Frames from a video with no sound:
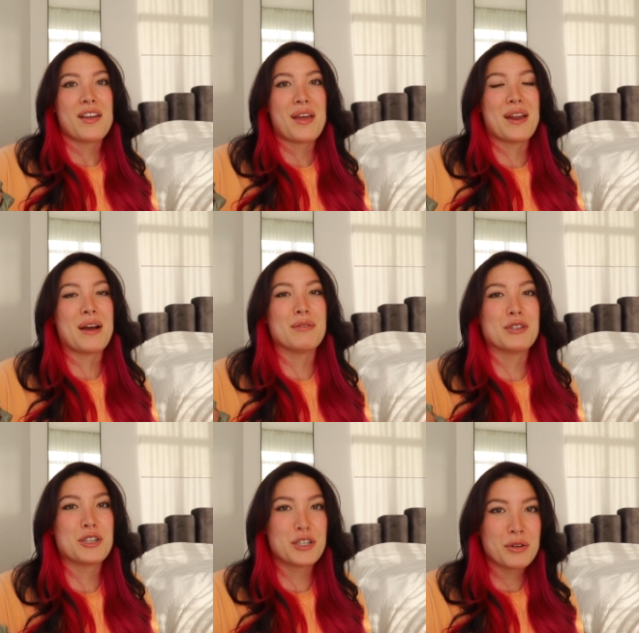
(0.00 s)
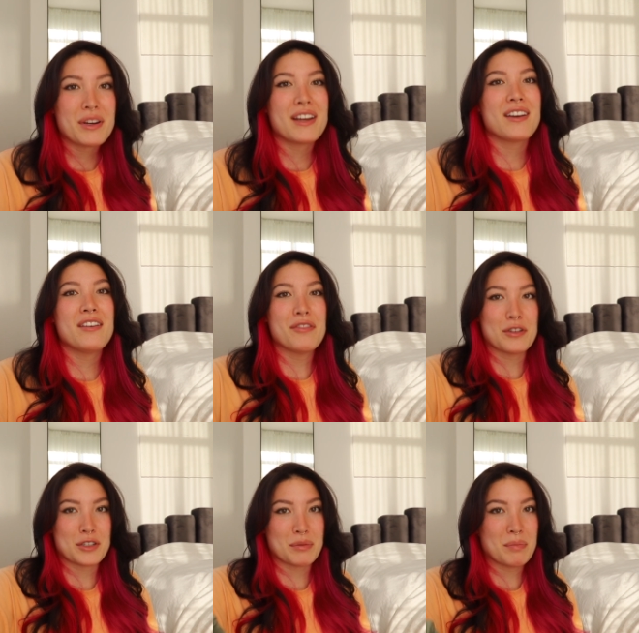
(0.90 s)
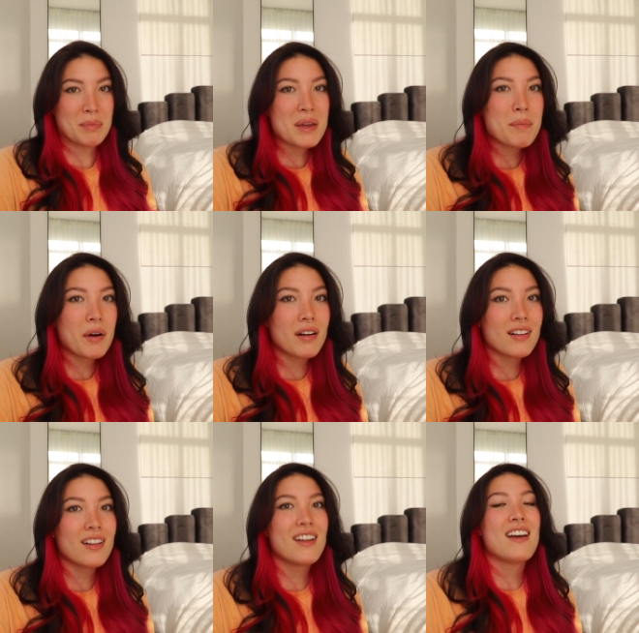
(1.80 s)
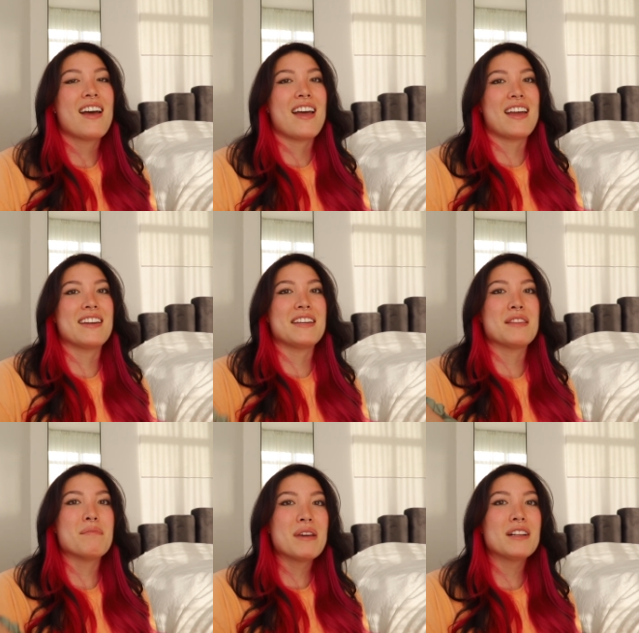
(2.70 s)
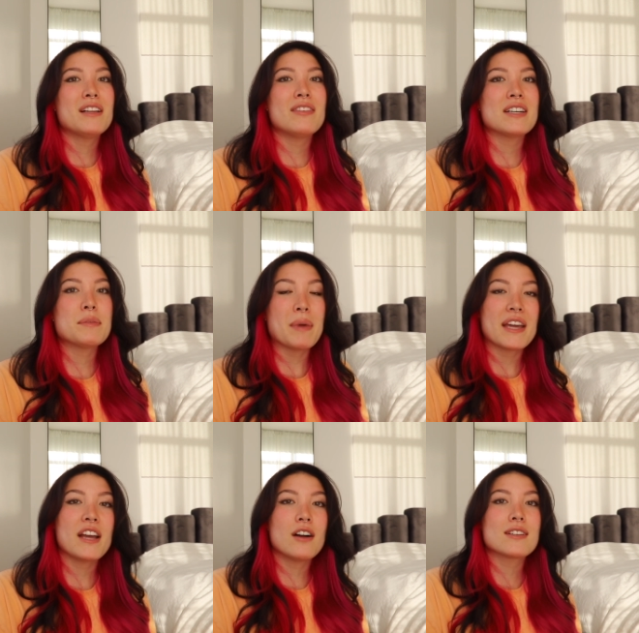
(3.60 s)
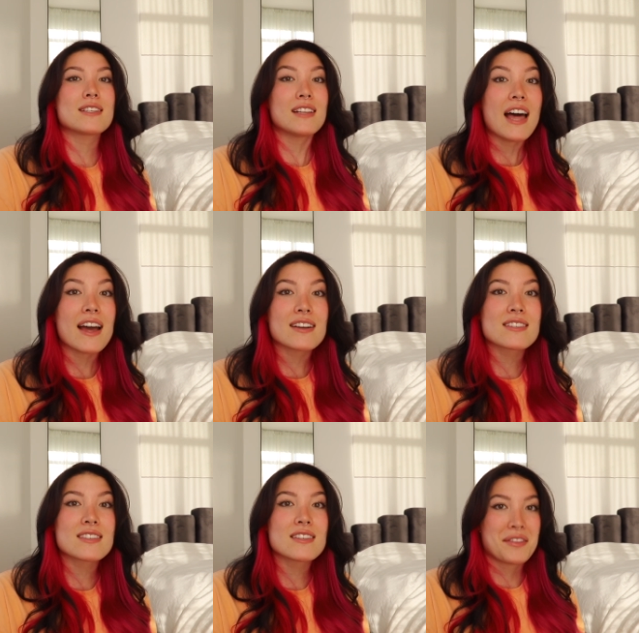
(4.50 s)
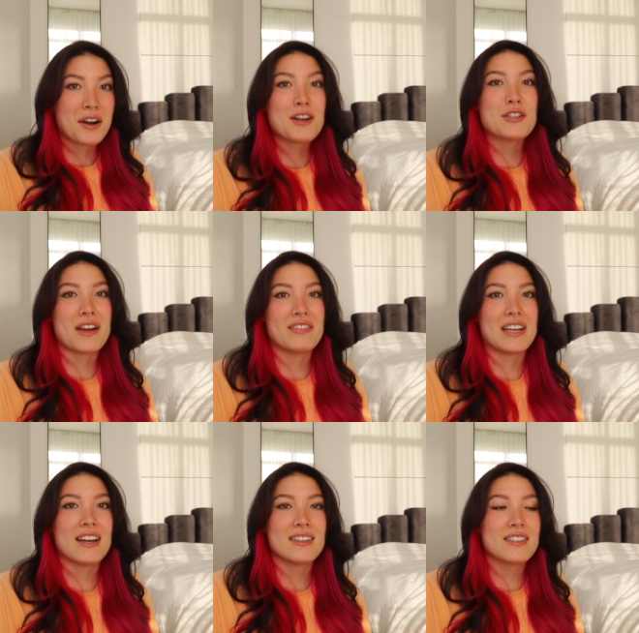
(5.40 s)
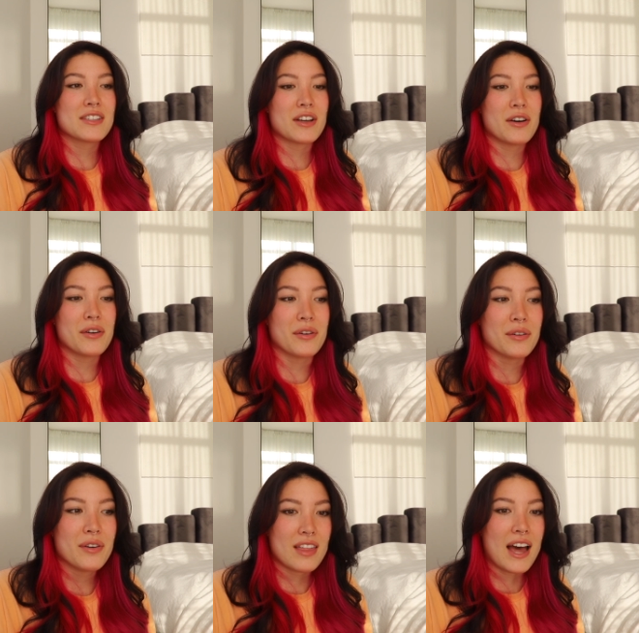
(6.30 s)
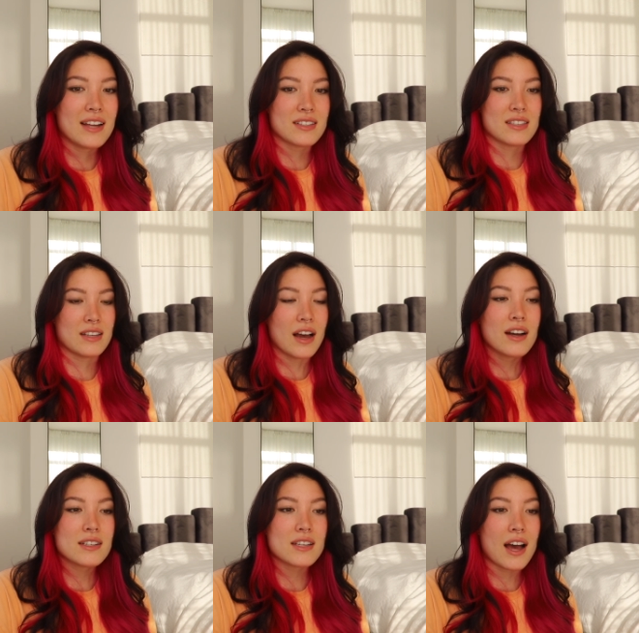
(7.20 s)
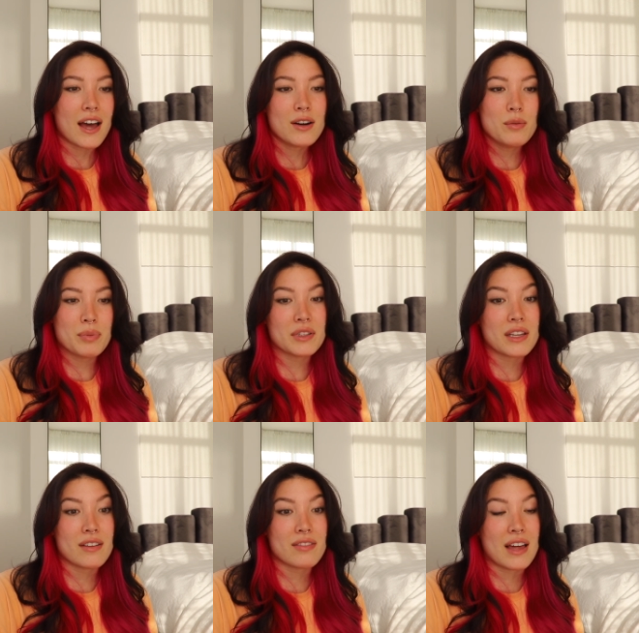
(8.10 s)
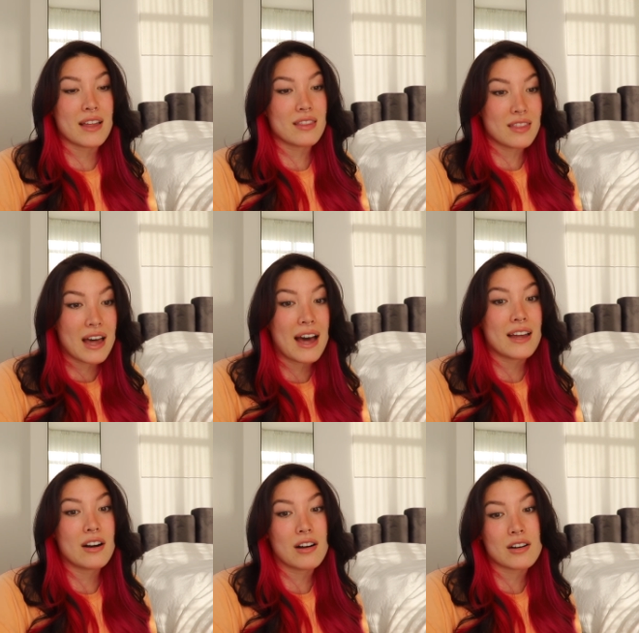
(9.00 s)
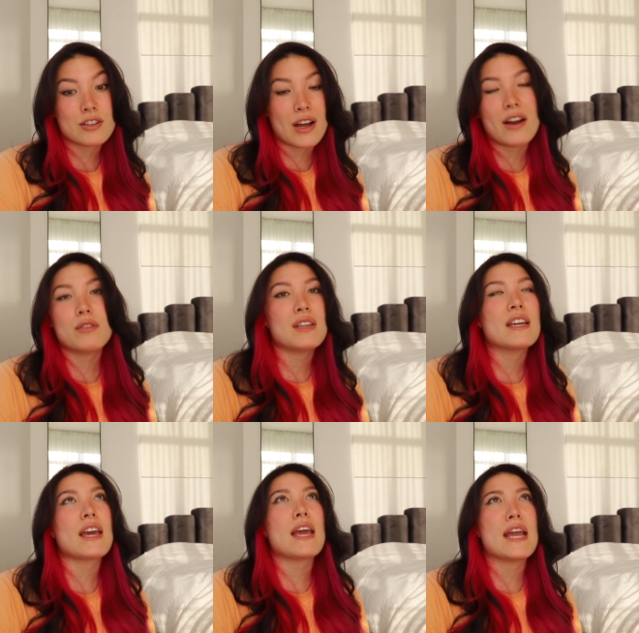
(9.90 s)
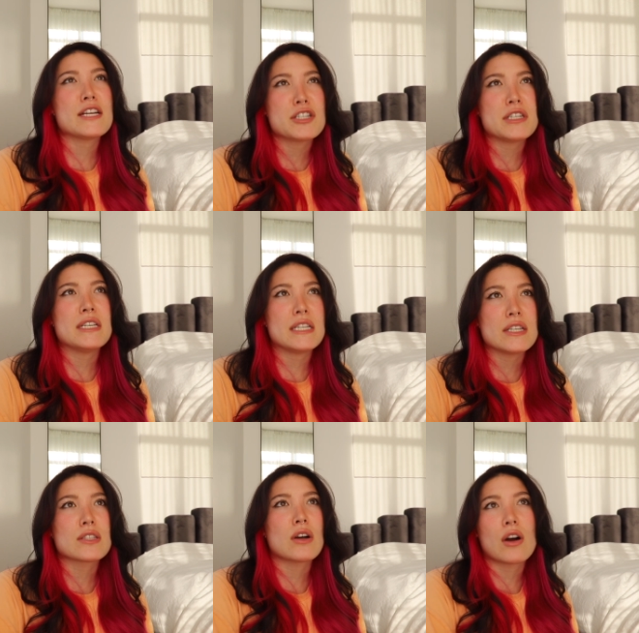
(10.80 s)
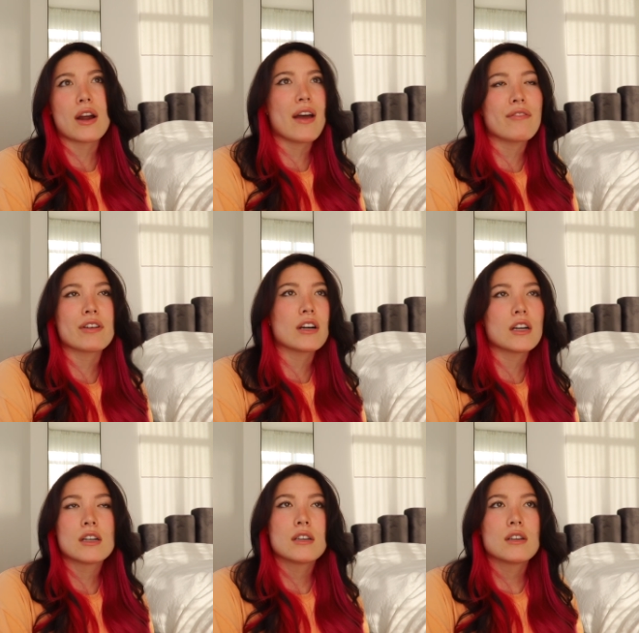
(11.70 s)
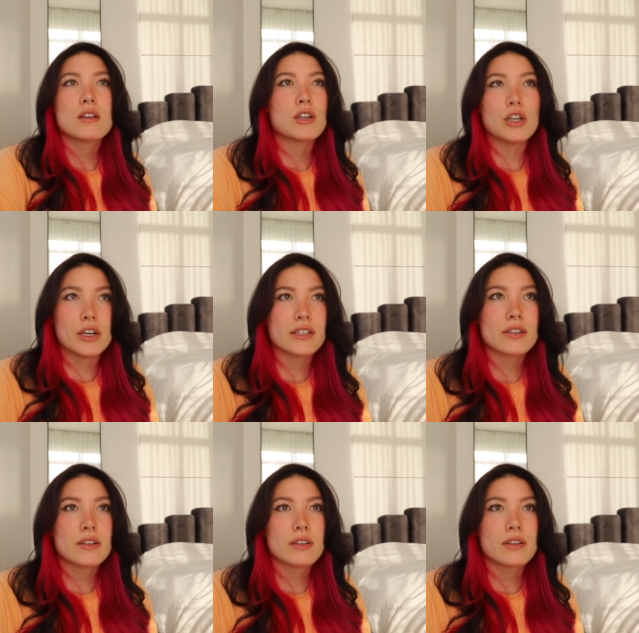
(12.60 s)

and I was shooting for some people, and in the middle of us picking our selects, the hard drive died. So that sucked. I don't believe that hard drive, I don't think HDDs are ever good,